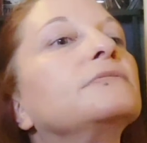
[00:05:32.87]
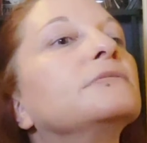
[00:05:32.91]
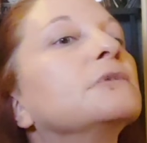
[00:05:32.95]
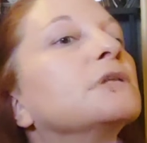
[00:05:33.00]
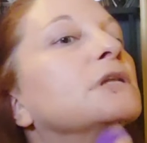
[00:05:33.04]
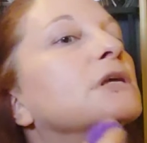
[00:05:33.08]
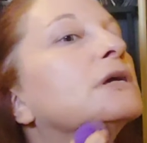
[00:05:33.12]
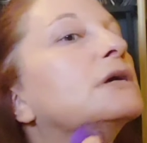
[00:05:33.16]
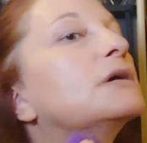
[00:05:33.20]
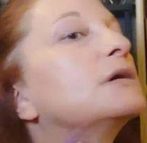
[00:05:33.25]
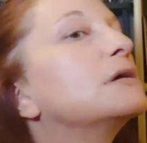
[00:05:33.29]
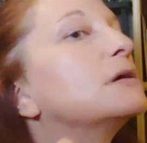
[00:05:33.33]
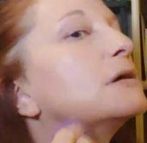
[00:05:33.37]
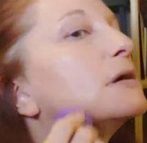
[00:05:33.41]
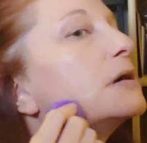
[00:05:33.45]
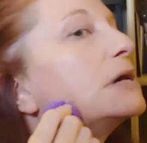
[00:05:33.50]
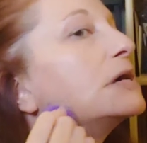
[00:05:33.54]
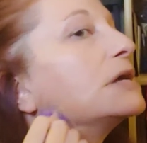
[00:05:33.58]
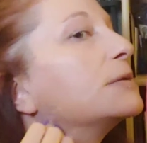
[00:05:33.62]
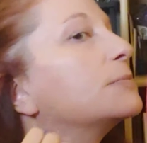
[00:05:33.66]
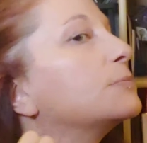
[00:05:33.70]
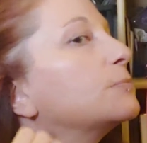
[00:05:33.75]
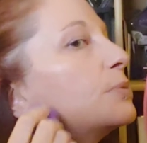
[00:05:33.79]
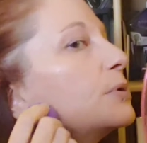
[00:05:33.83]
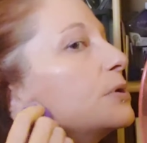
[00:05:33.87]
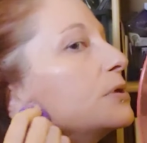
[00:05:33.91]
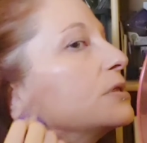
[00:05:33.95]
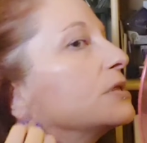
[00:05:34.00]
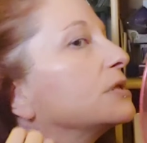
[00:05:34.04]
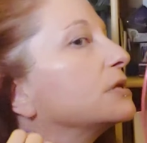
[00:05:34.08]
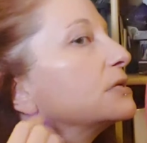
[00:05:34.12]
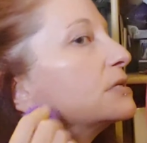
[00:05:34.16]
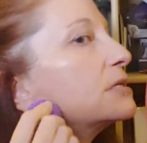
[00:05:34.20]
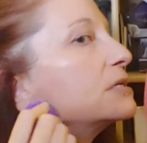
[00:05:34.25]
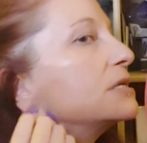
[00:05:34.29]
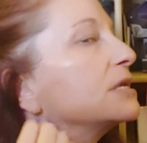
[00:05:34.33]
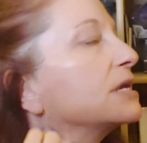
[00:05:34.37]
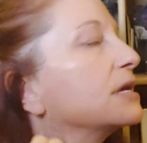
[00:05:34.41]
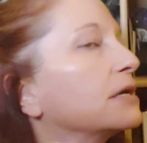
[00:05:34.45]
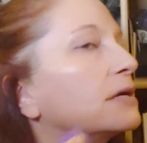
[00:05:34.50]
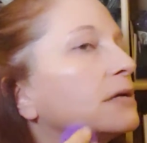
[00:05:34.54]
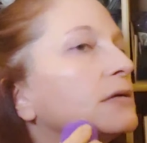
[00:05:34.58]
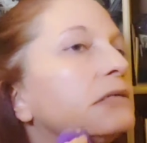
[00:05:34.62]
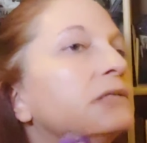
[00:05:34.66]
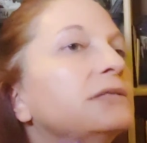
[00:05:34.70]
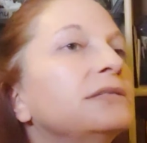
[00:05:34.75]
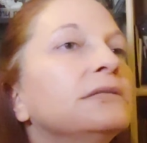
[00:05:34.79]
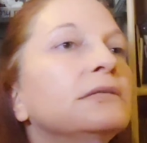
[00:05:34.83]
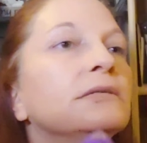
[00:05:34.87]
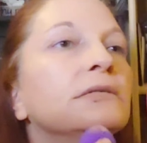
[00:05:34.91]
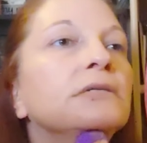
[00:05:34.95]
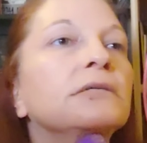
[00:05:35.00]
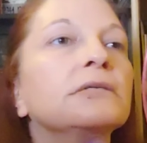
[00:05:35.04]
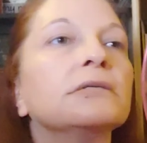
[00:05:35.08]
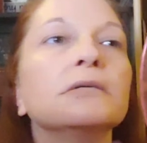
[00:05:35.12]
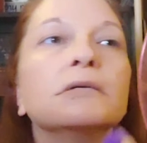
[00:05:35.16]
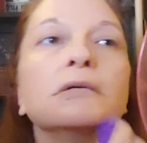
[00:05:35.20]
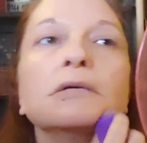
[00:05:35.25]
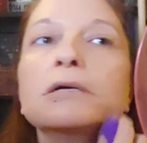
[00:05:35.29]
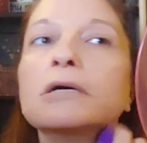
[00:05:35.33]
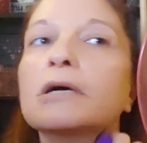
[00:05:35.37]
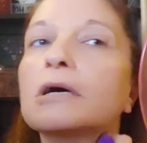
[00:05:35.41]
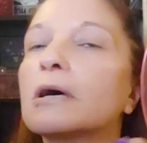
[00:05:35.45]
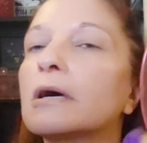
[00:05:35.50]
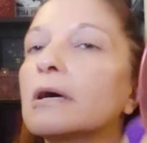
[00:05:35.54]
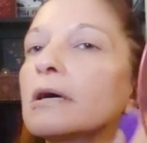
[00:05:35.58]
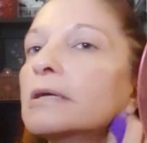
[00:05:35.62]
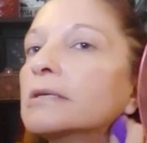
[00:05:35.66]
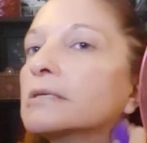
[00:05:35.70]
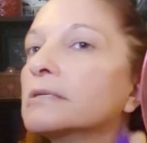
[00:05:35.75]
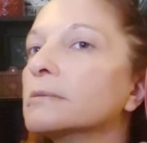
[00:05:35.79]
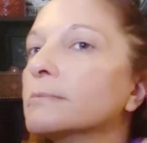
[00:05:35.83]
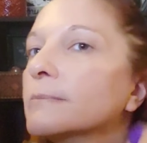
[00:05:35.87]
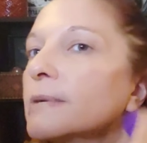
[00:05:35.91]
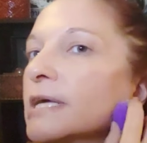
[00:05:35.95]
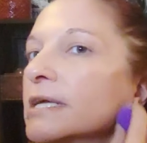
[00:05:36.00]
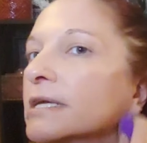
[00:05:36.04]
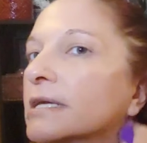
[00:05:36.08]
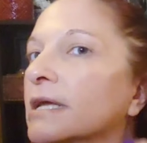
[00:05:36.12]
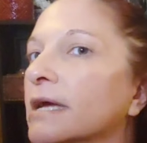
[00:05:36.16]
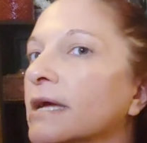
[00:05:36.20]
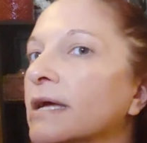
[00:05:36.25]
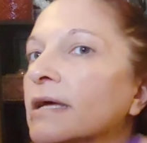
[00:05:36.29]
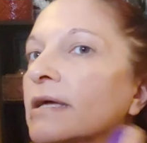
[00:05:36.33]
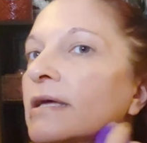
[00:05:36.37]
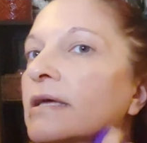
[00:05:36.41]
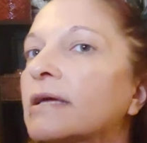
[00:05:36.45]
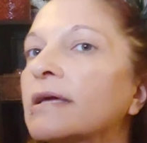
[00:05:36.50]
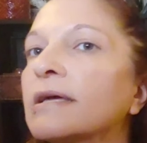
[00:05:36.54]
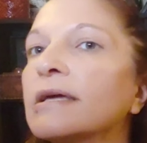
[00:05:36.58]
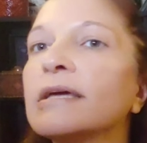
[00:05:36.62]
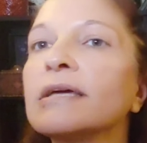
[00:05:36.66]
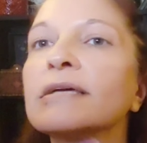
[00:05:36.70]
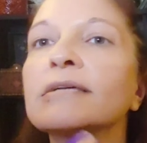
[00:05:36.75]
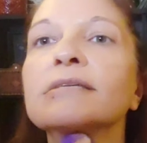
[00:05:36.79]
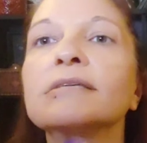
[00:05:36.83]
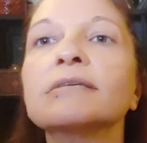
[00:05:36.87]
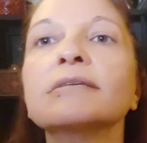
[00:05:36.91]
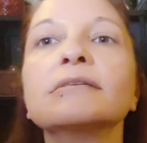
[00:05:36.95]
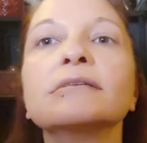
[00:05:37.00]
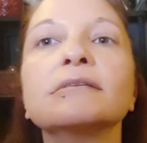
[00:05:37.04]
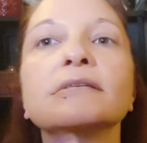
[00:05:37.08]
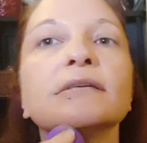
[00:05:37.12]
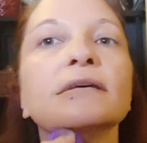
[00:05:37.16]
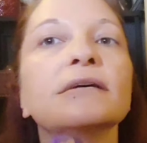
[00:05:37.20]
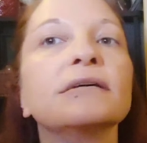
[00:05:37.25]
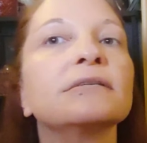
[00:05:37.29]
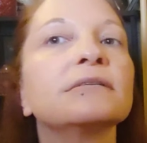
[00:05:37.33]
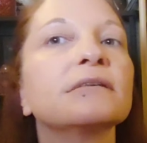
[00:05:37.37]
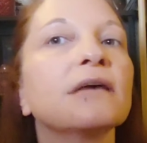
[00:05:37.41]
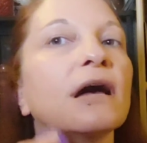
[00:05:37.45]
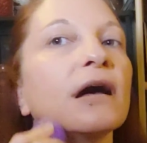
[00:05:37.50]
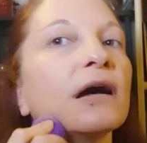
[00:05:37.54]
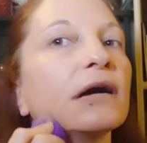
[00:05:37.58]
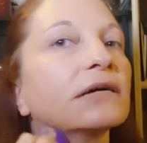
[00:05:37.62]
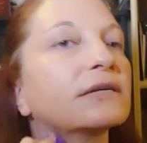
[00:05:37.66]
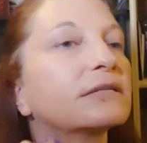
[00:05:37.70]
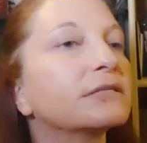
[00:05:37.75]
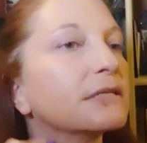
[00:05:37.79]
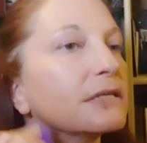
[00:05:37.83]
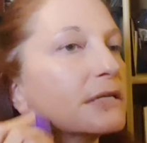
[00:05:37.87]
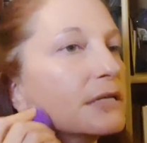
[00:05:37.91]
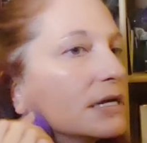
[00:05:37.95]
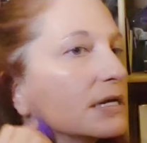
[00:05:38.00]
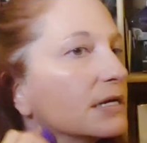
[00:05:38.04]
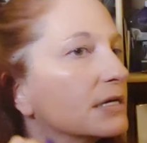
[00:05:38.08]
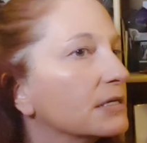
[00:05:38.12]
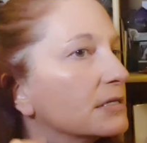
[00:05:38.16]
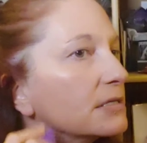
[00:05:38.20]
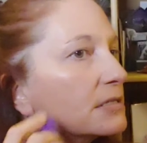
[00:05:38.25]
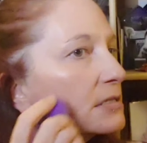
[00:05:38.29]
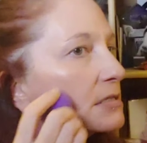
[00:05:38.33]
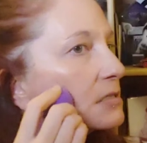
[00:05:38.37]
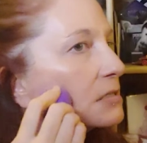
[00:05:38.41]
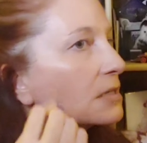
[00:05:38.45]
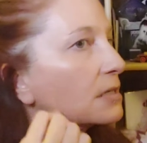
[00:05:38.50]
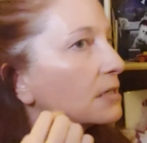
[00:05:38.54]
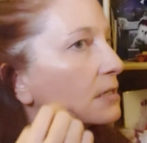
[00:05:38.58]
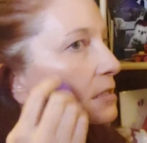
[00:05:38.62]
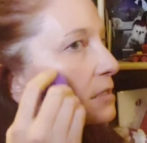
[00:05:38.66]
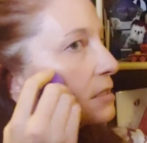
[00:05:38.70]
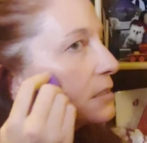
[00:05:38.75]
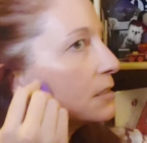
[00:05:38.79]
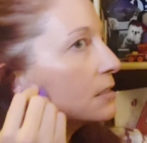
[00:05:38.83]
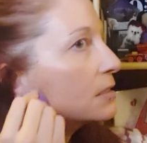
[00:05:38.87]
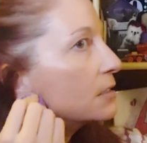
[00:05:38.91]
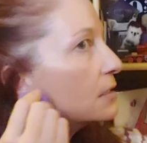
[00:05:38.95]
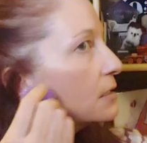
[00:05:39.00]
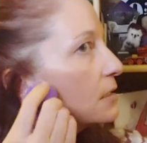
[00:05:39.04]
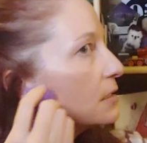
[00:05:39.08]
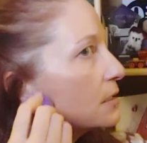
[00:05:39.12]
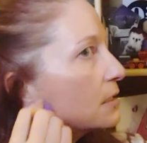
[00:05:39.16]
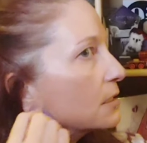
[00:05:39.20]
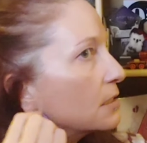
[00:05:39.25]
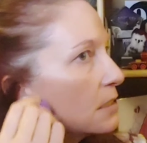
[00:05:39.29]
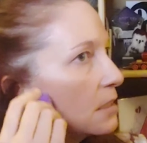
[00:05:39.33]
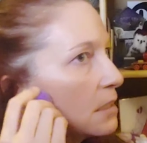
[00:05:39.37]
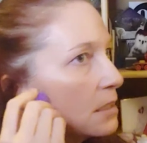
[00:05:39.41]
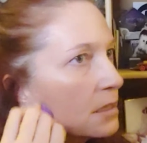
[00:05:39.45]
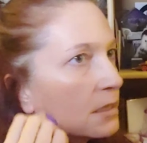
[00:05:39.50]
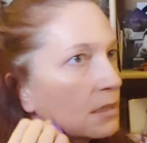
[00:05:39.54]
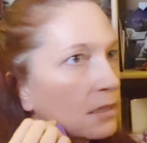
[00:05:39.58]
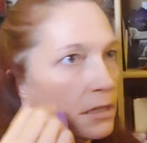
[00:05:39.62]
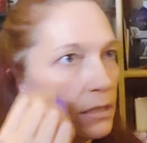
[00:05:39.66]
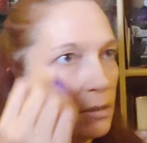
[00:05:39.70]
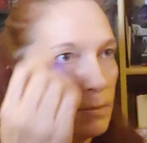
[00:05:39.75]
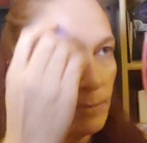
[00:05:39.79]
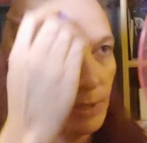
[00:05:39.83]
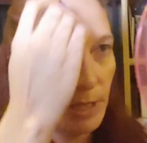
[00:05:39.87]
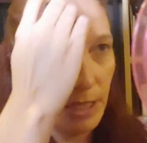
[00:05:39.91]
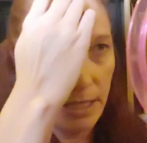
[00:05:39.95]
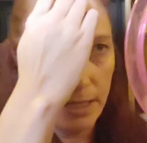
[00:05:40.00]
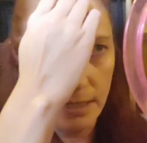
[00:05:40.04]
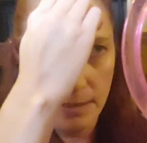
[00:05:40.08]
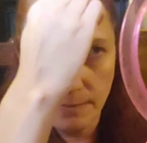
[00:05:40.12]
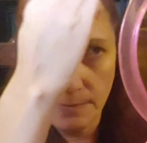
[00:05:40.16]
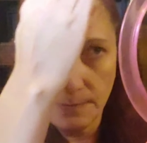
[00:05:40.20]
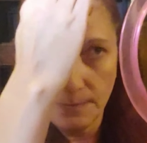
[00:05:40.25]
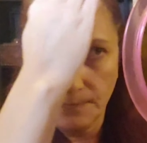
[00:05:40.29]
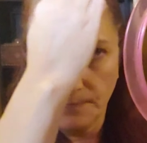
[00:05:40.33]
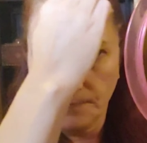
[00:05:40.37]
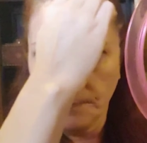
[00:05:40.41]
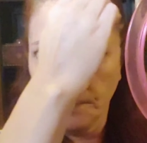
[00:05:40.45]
Go ahead and pull this down onto my neck in case this does oxidize a little bit.